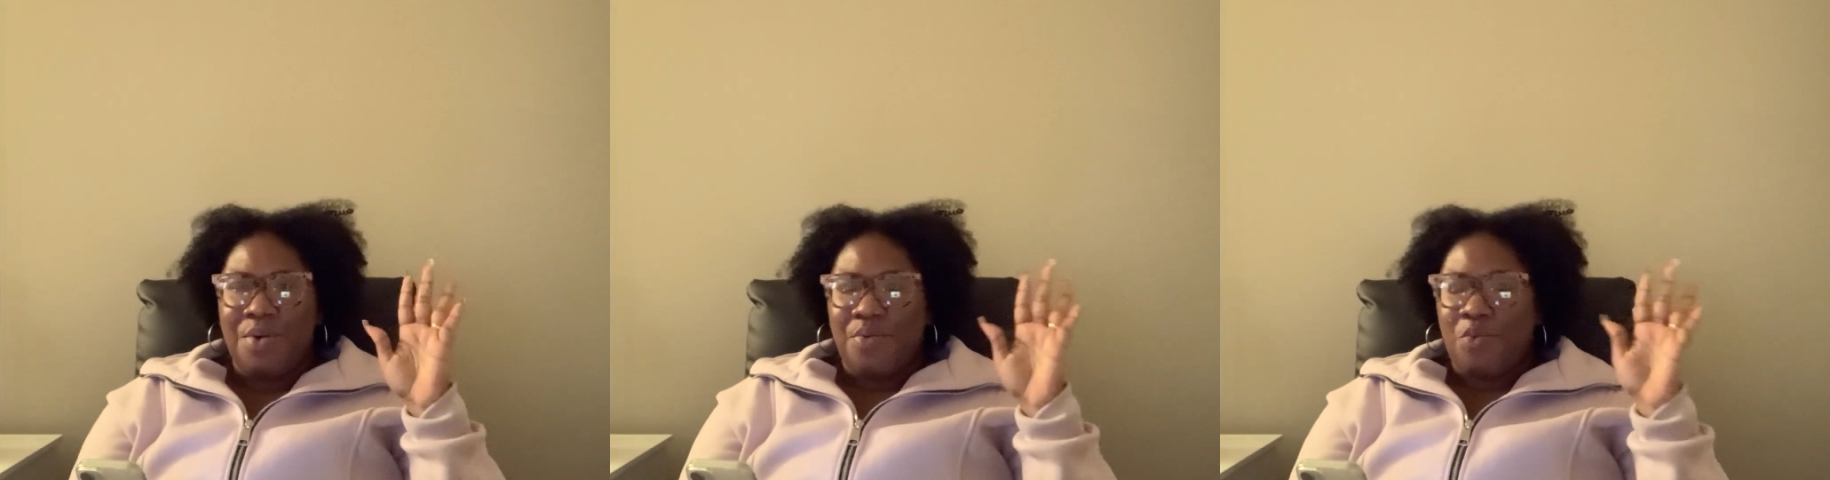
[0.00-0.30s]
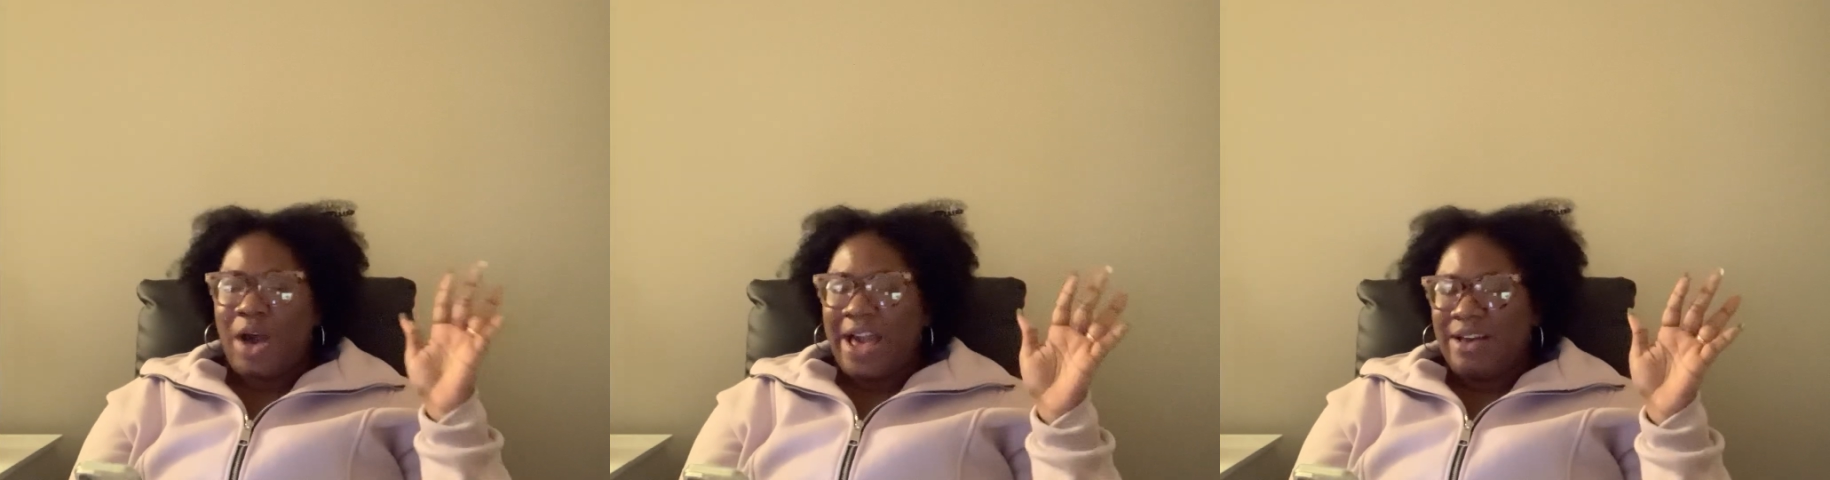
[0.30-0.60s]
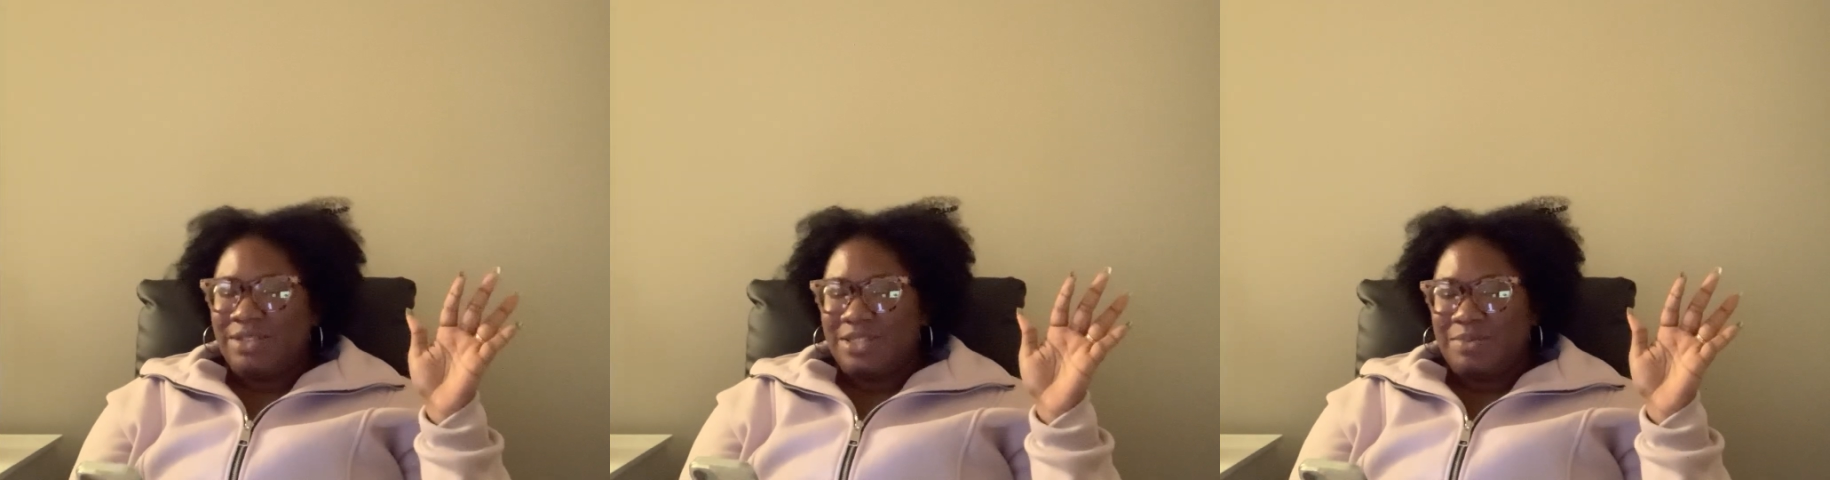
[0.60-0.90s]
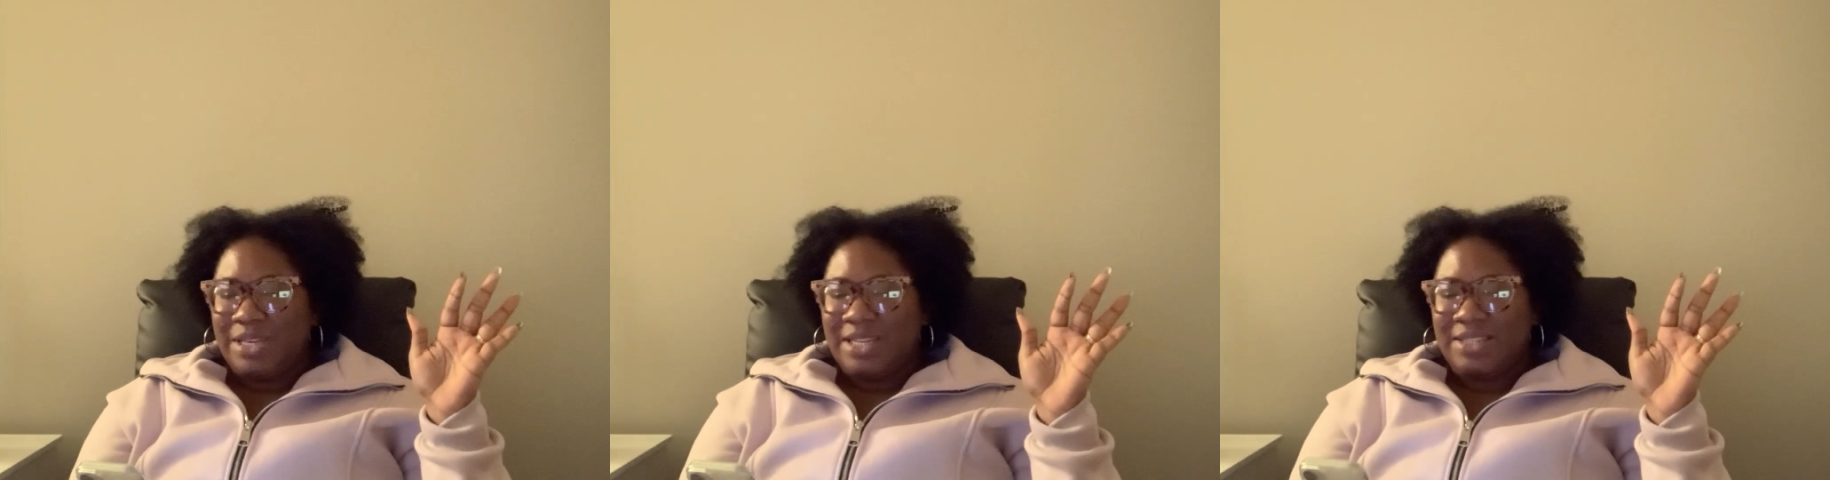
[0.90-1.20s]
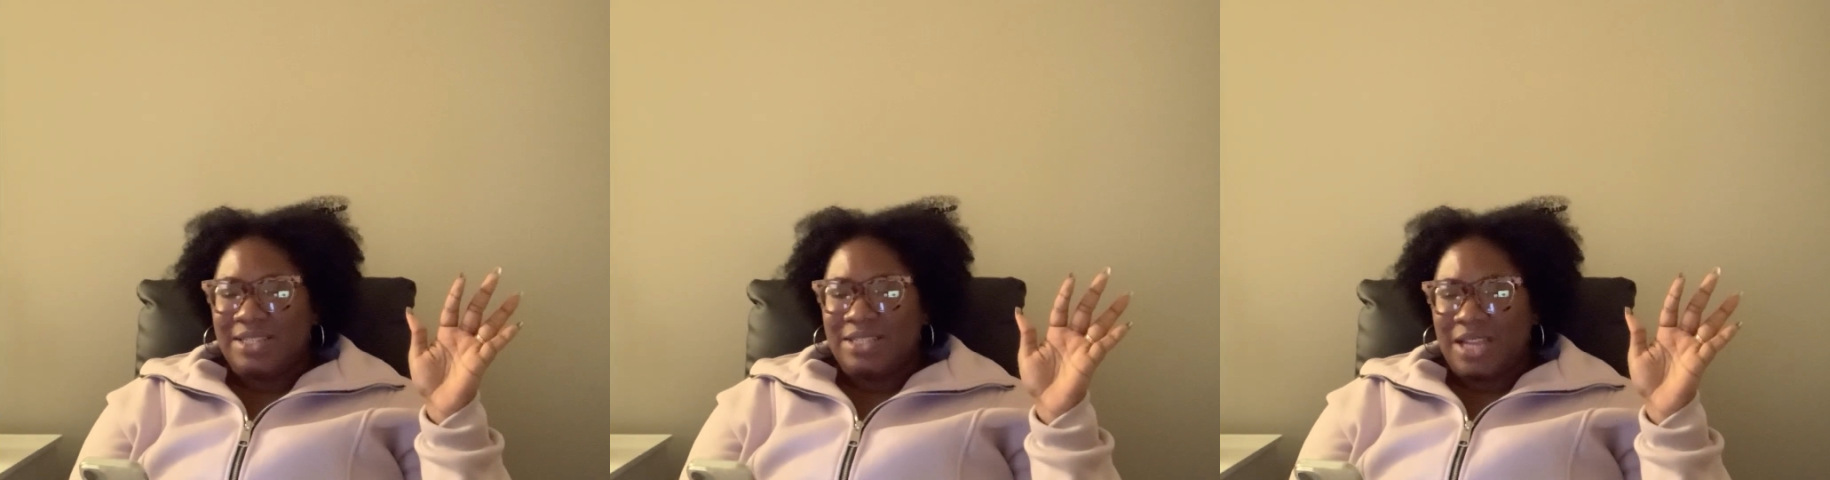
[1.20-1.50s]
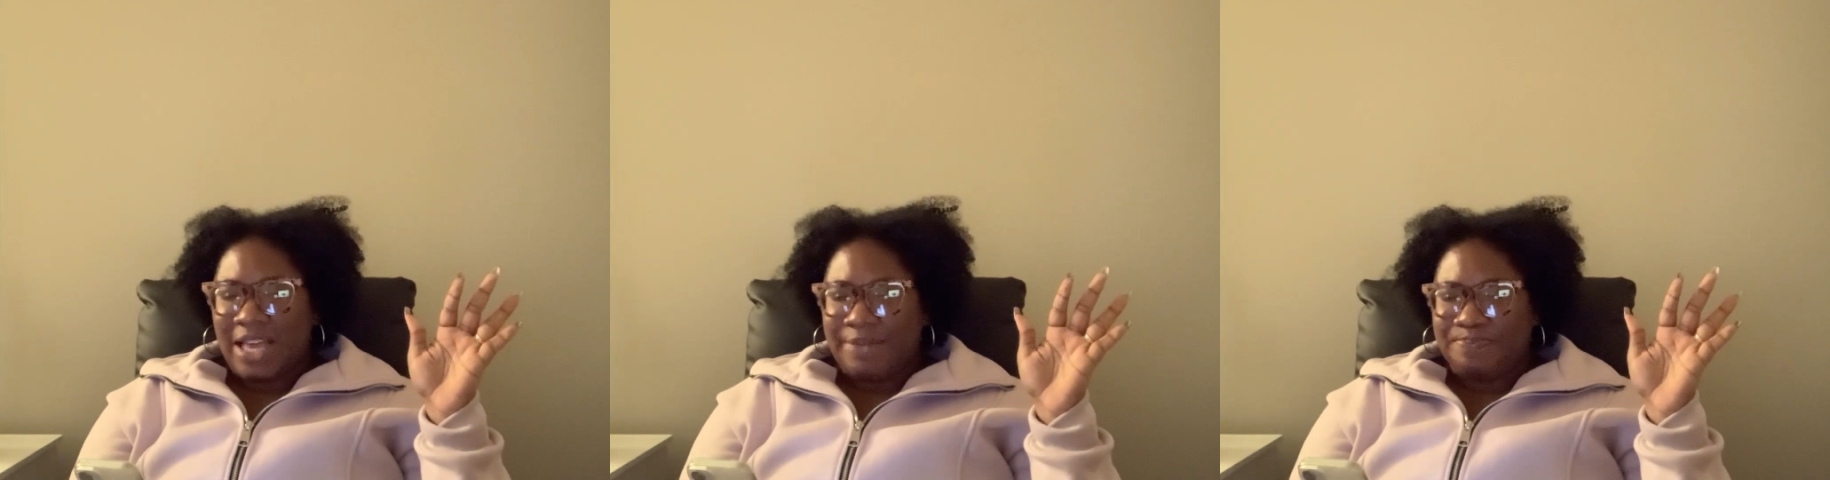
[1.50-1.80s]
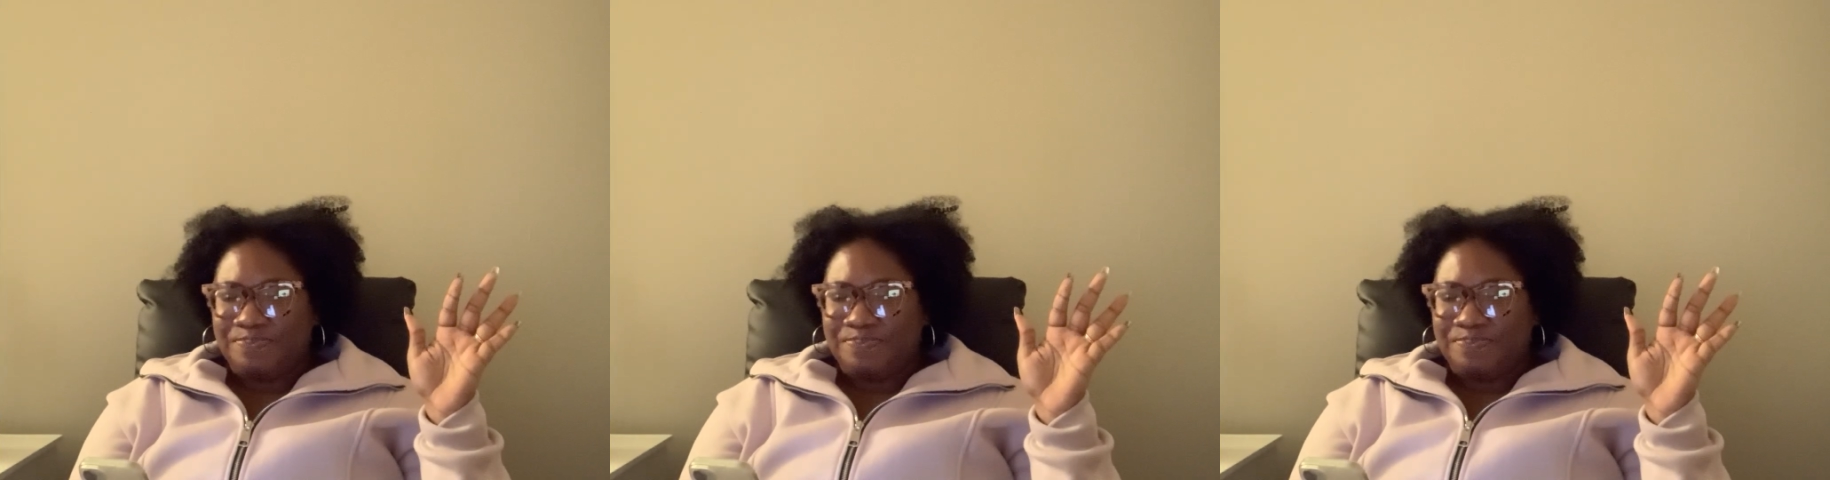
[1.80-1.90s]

wild to me because it's like